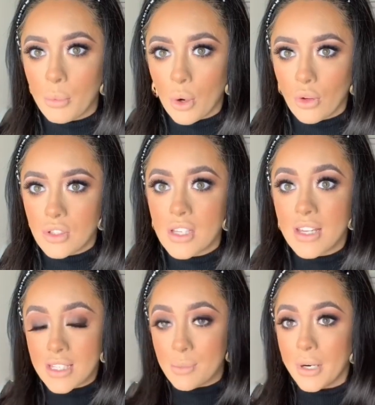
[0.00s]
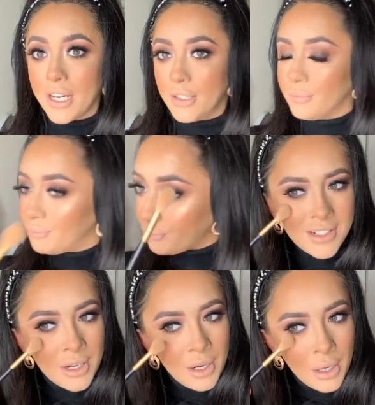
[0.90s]
bronze spray
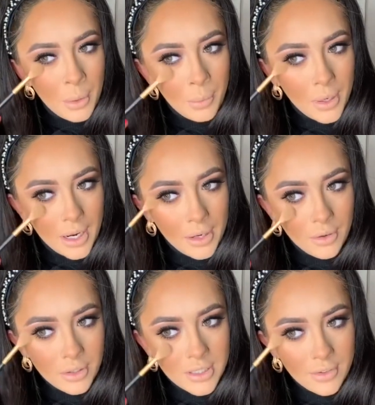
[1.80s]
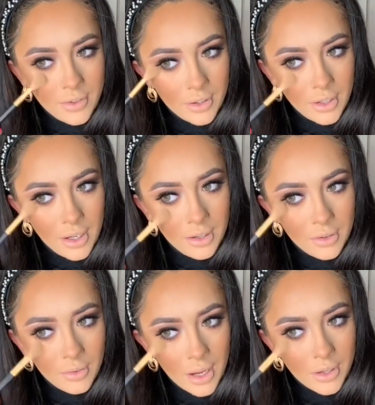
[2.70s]
but I know definitely
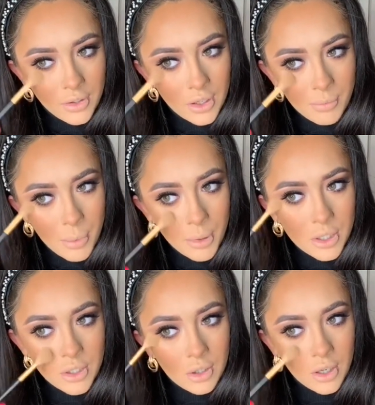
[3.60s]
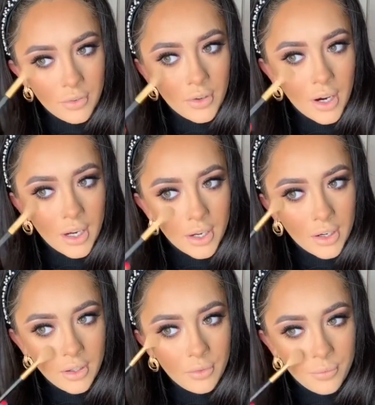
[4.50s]
I do I'm a pure sucker for highlighter